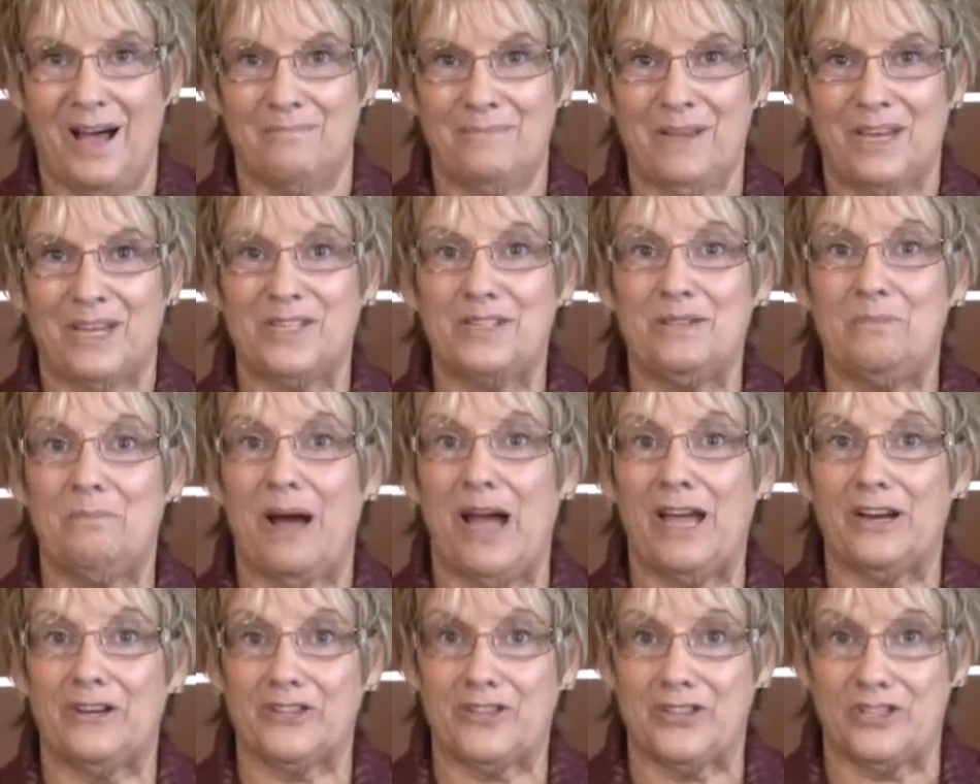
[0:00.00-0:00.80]
because the
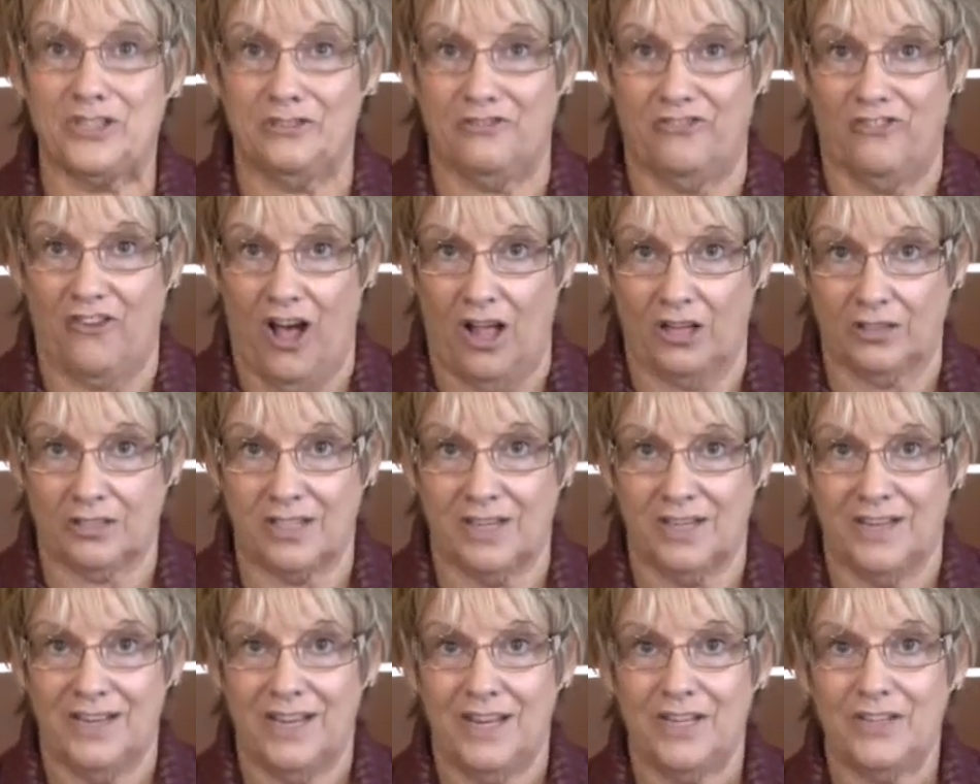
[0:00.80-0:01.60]
buyer's in default.
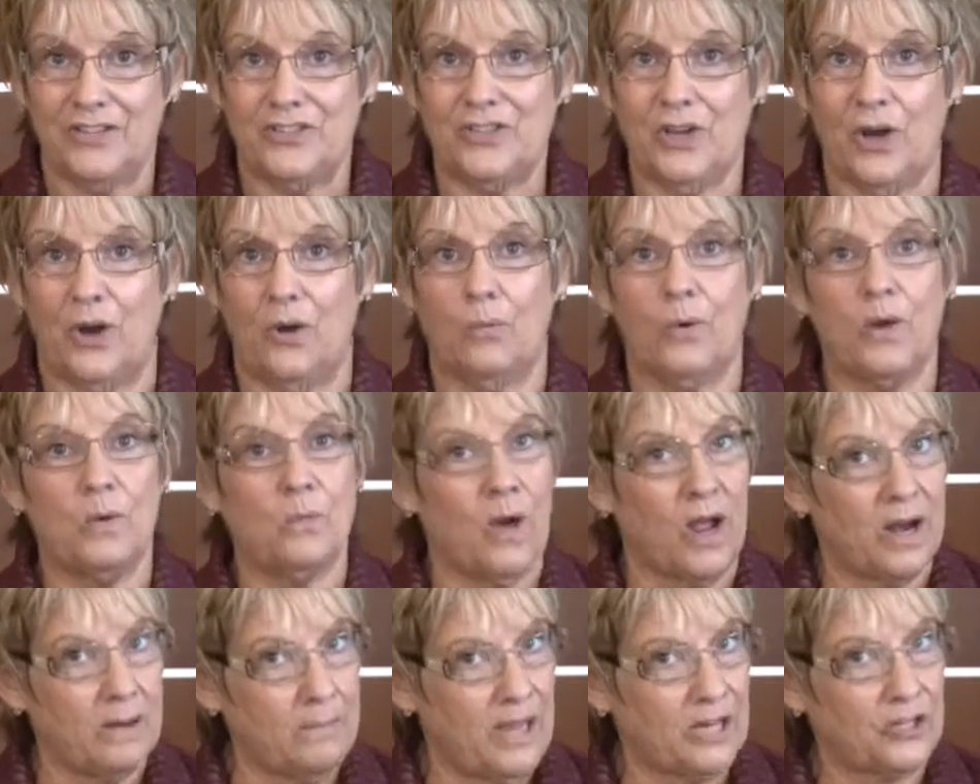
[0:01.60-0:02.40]
So we
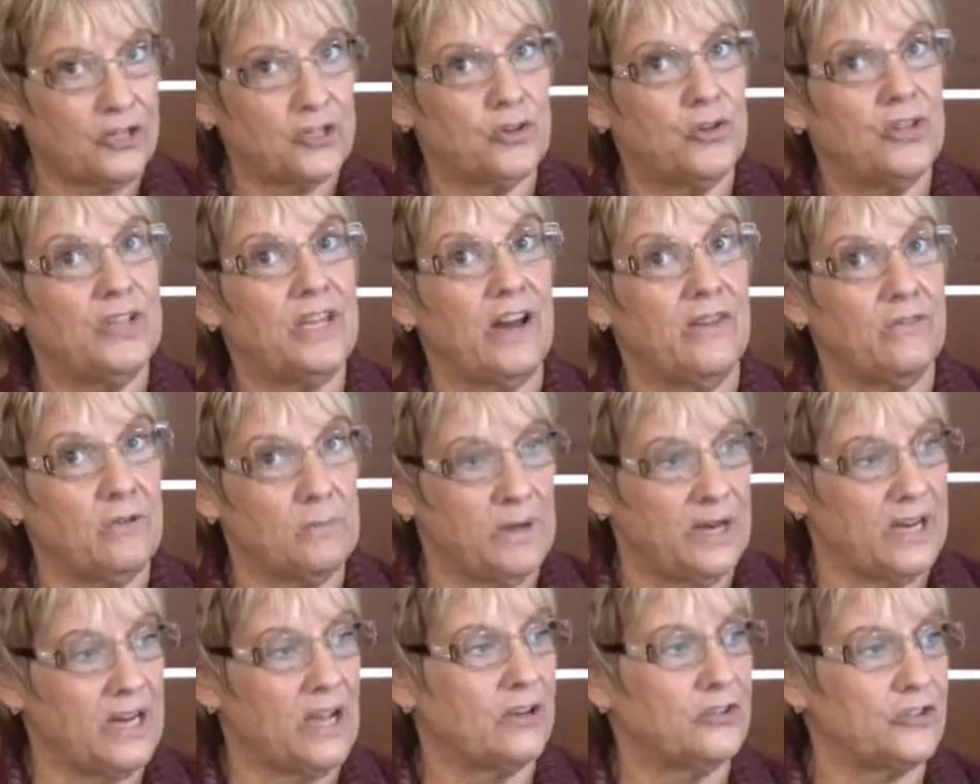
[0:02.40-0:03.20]
want to make sure that
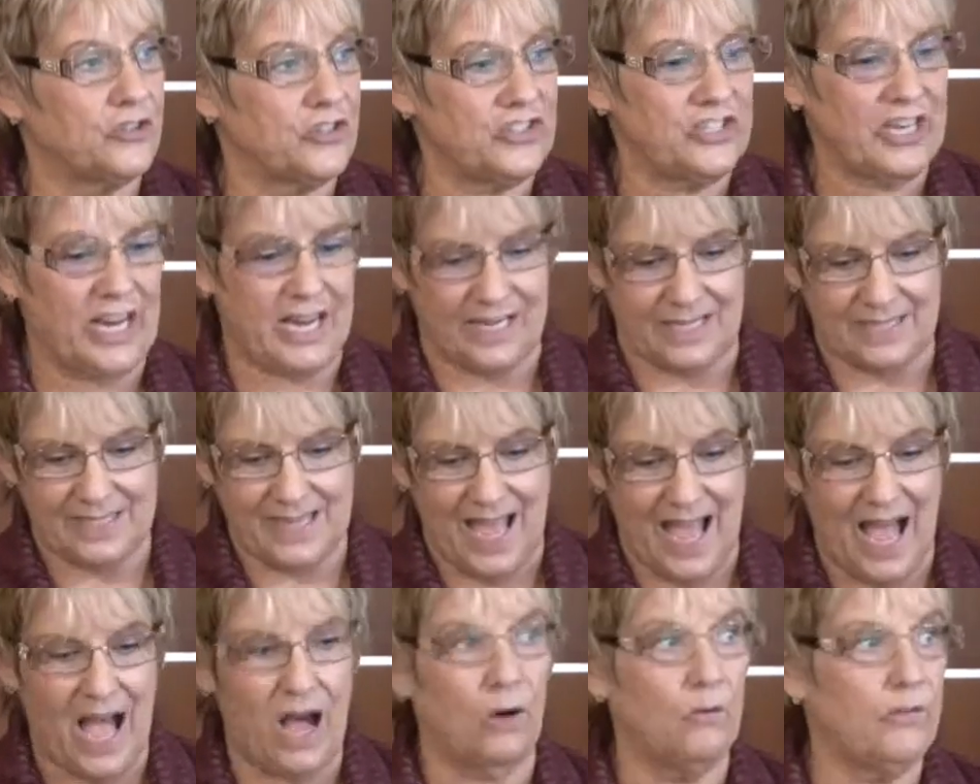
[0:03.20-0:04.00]
everybody understands
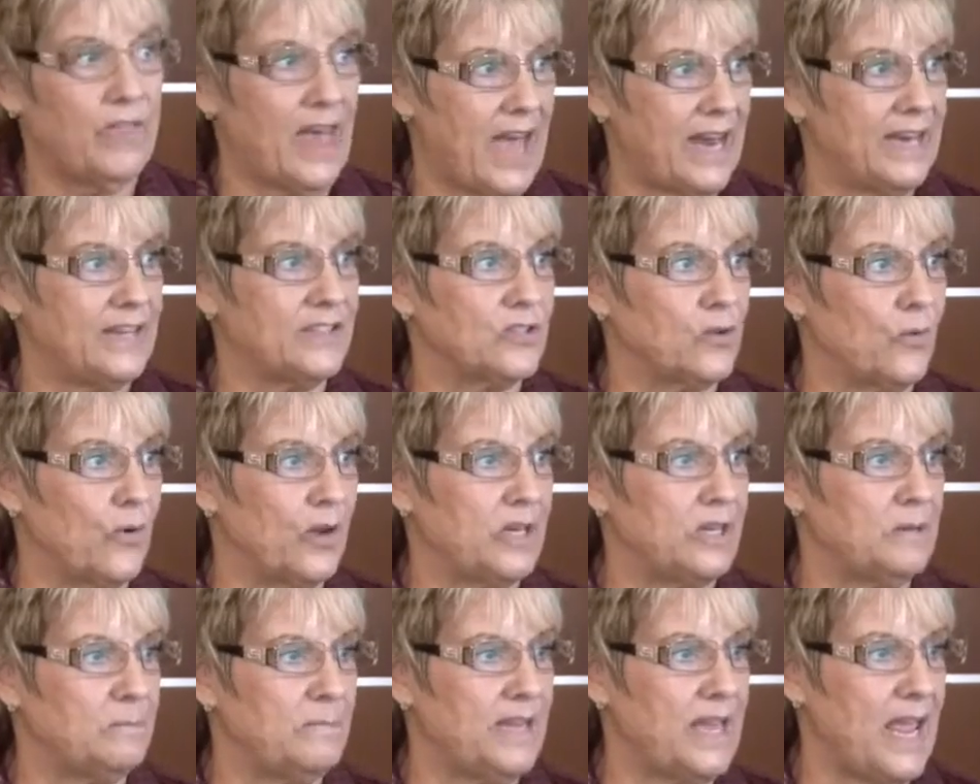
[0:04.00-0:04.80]
how that is
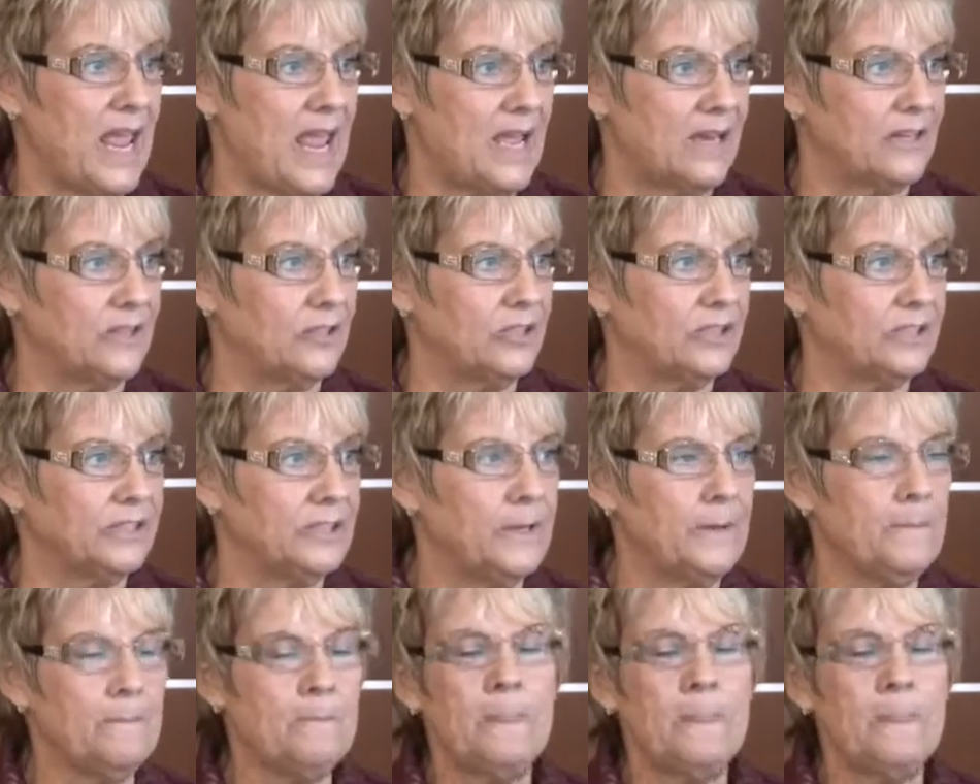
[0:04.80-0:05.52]
going to be handled.